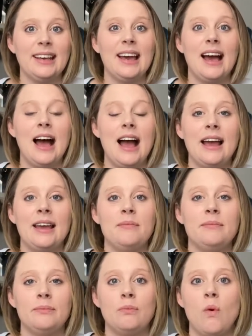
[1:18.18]

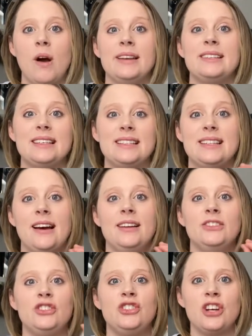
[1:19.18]
I want it
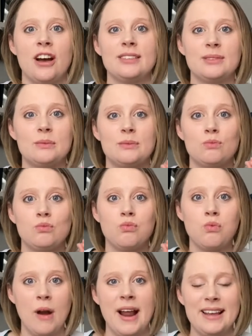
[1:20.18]
done just
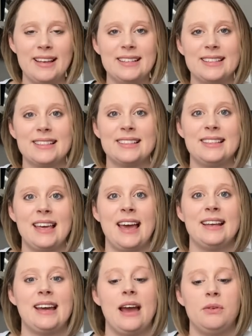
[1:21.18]
right
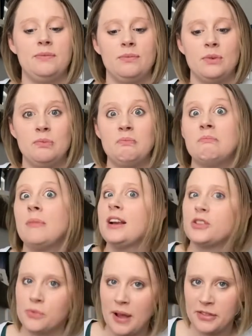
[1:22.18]
that I would
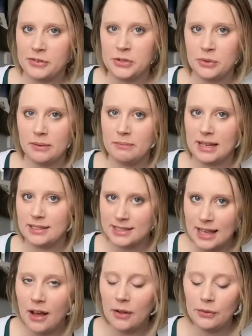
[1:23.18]
much rather do it
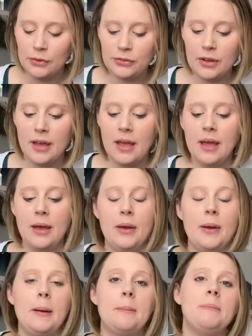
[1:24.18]
myself.
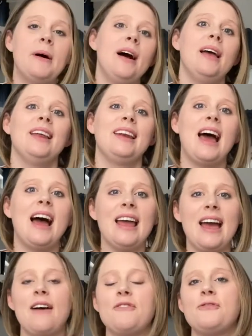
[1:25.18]
But I
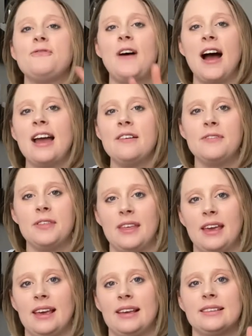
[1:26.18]
have five
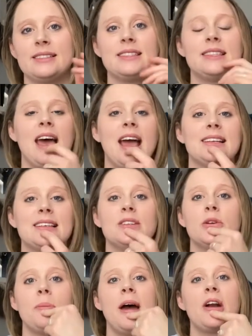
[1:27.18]
things that
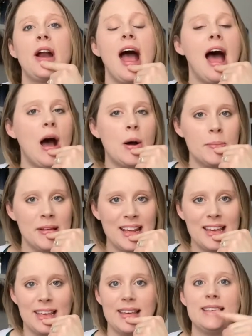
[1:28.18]
no matter how
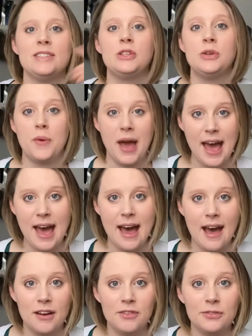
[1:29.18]
many kids you
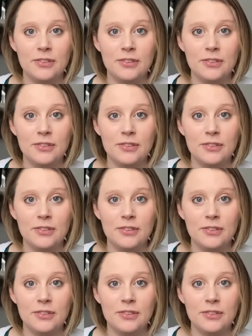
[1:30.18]
have,